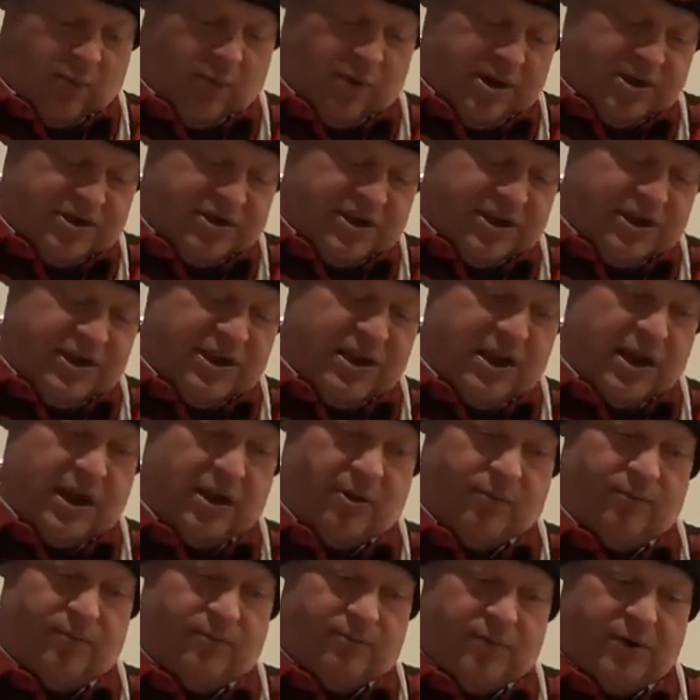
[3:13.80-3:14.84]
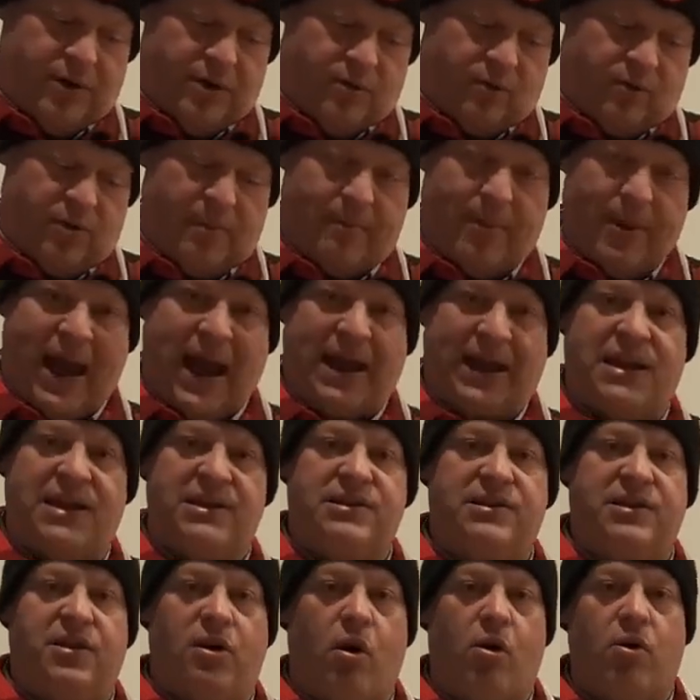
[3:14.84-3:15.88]
with the the
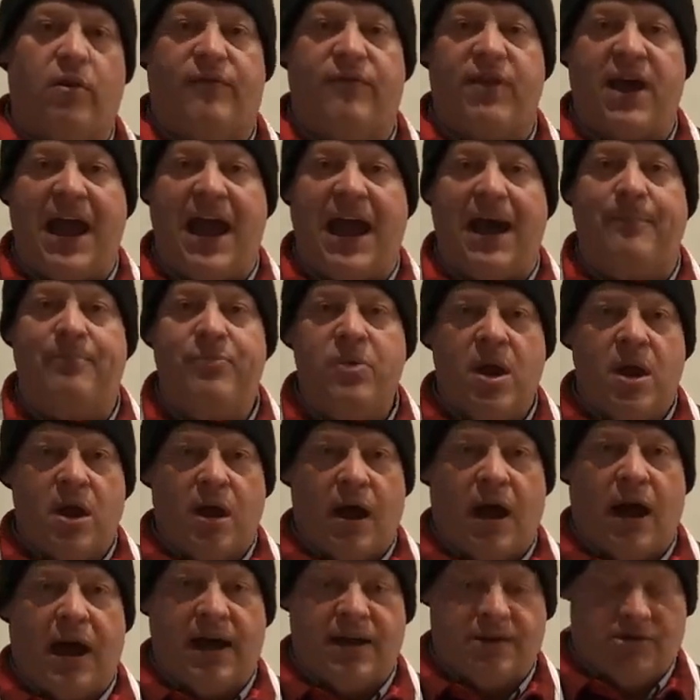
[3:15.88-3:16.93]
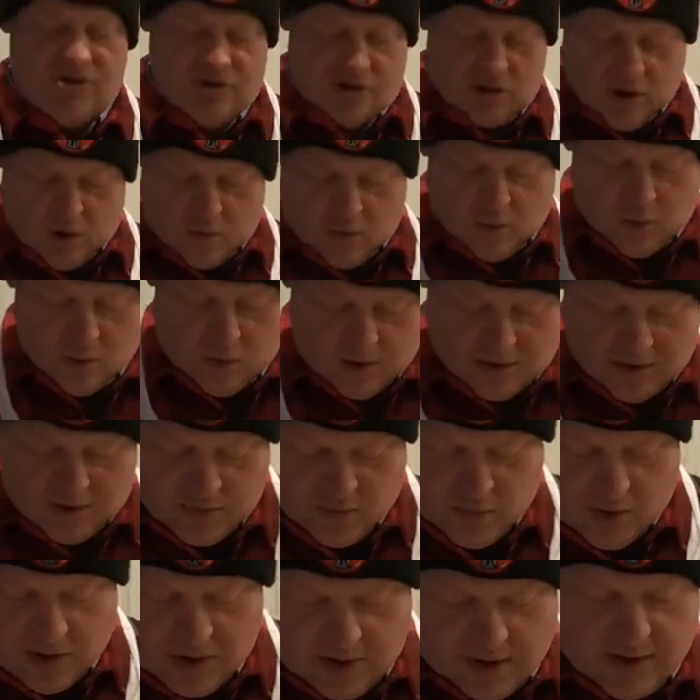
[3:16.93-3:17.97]
packets and all of that. And so
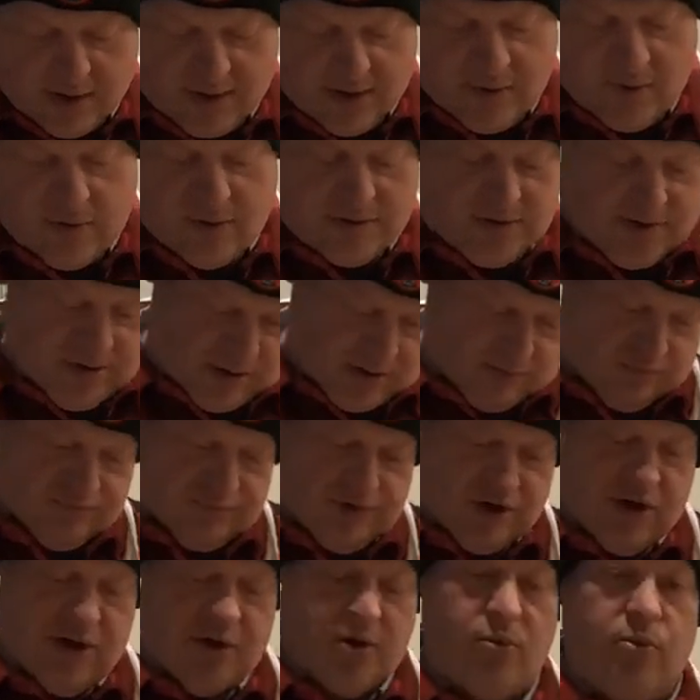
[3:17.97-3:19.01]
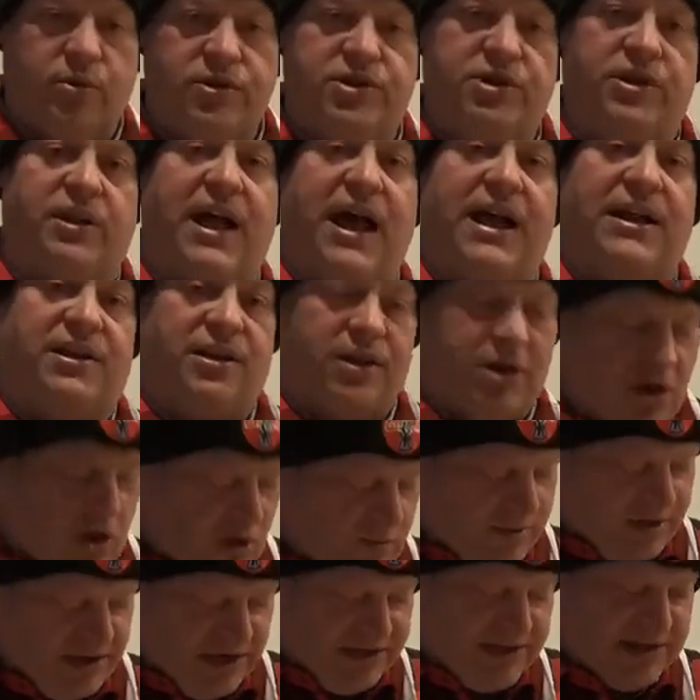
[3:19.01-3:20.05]
you do what you like to do,
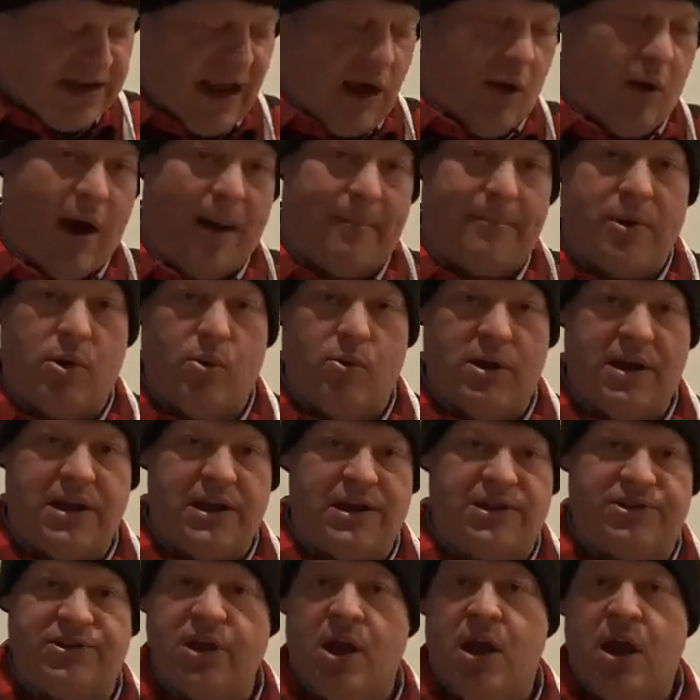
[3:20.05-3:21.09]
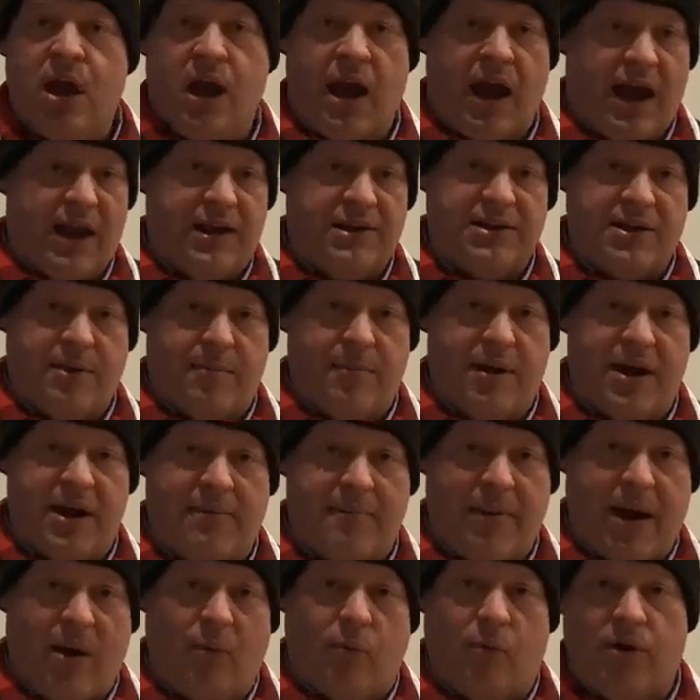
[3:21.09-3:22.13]
but this is how I'm doing this. And somebody
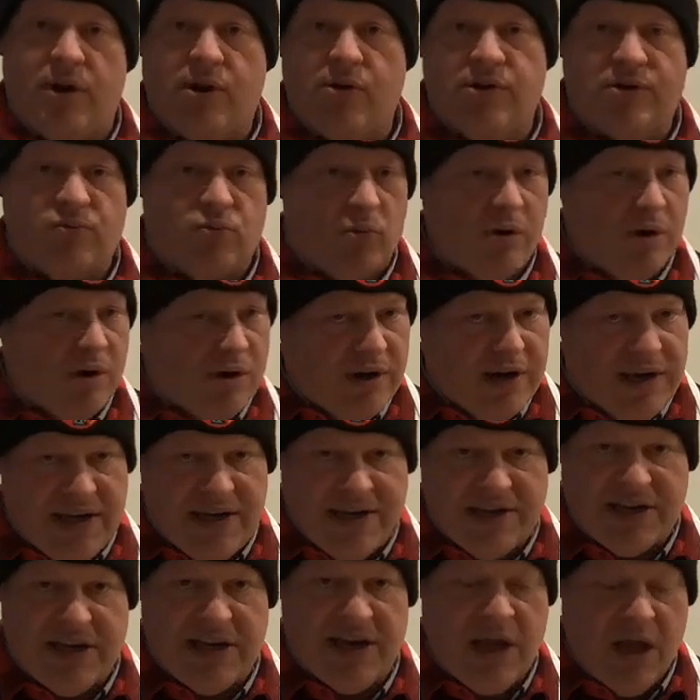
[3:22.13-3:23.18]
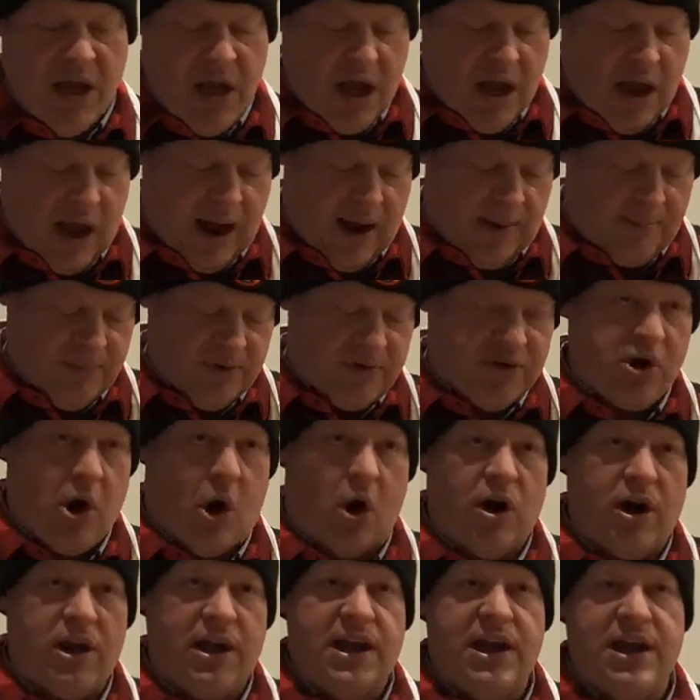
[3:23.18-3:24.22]
might want to do this real easy. I'm
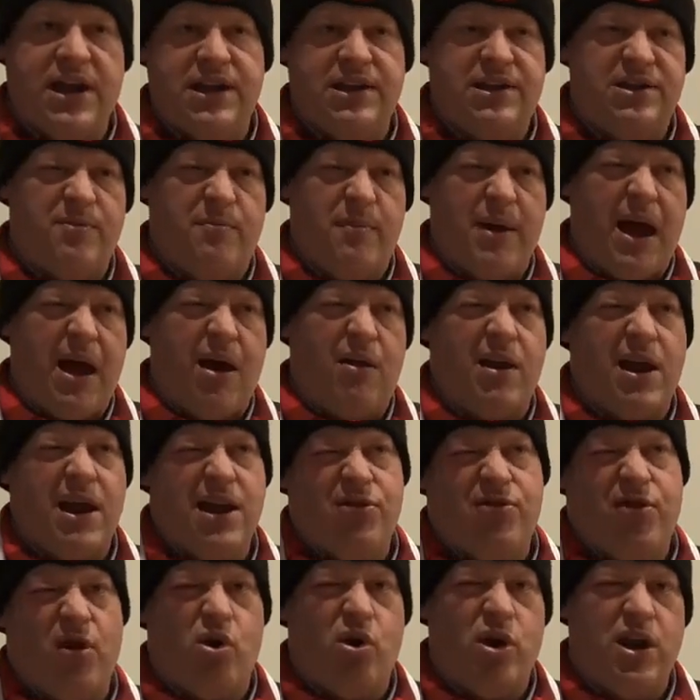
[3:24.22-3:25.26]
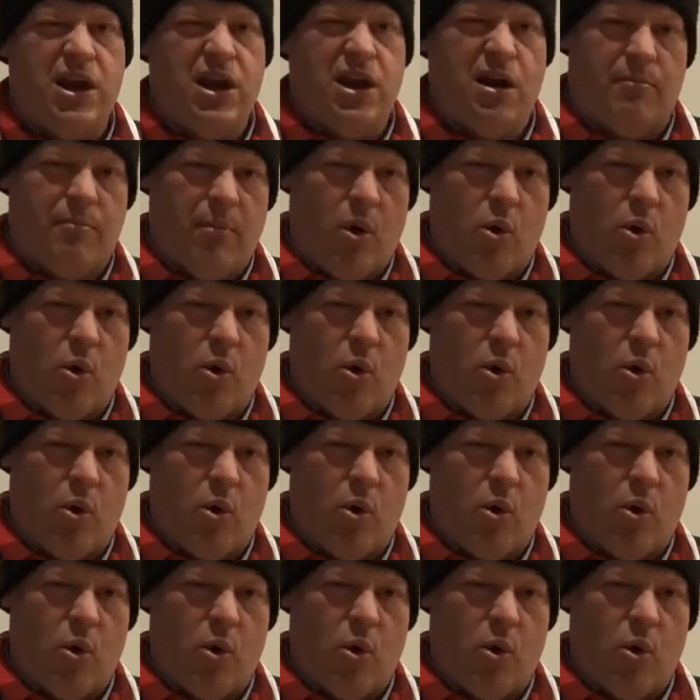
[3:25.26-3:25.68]
starting it. It's about 8:30 in the